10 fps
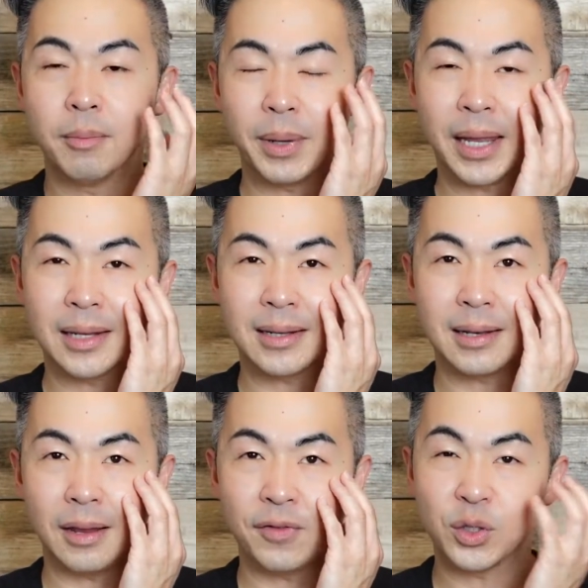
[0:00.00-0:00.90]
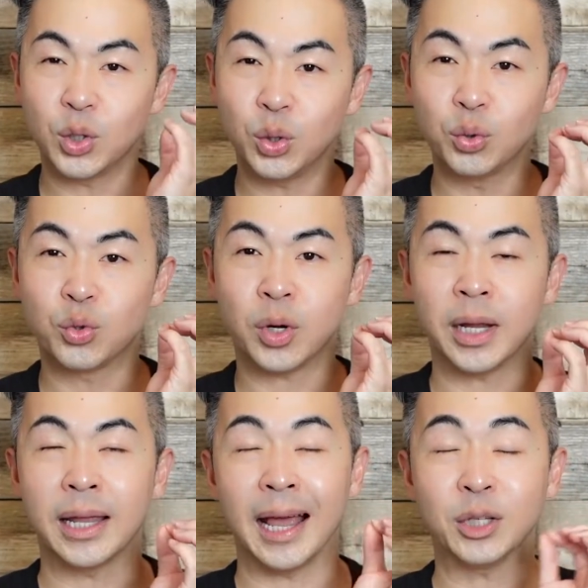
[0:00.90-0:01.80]
Because if it's too dry,
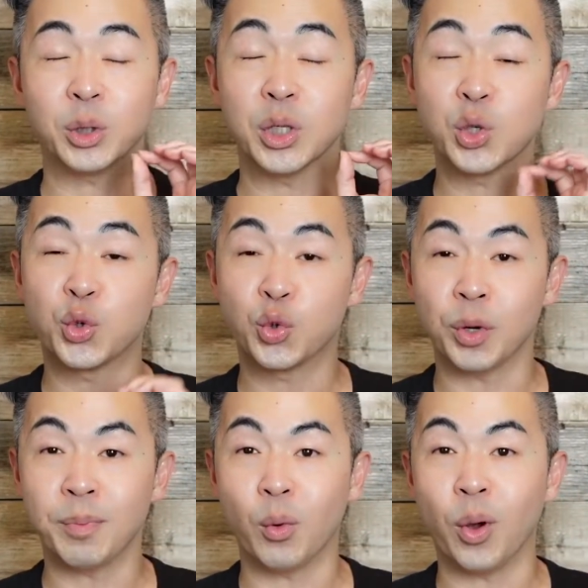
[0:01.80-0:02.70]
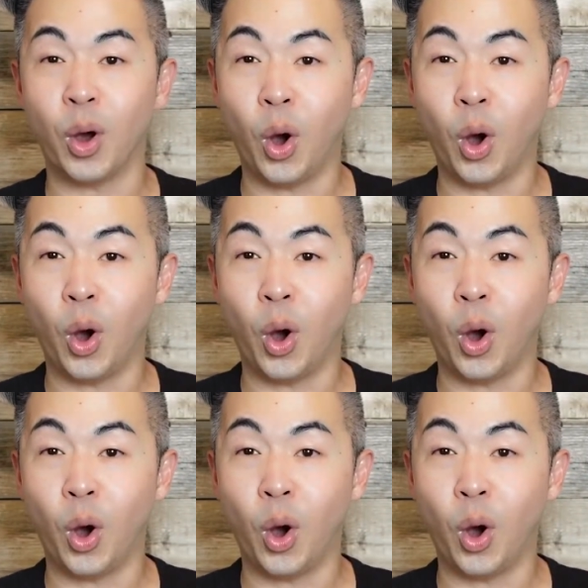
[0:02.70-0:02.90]
it actually strips away